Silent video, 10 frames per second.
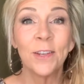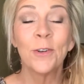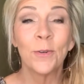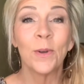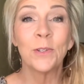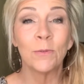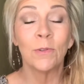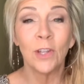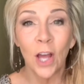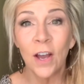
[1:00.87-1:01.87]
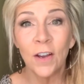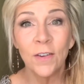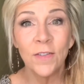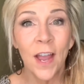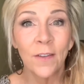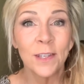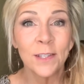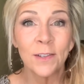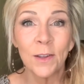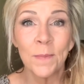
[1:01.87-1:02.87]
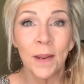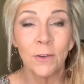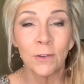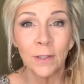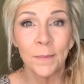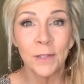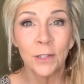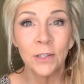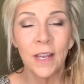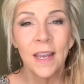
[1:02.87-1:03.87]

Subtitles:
you're going to love how this is going to make your lips look,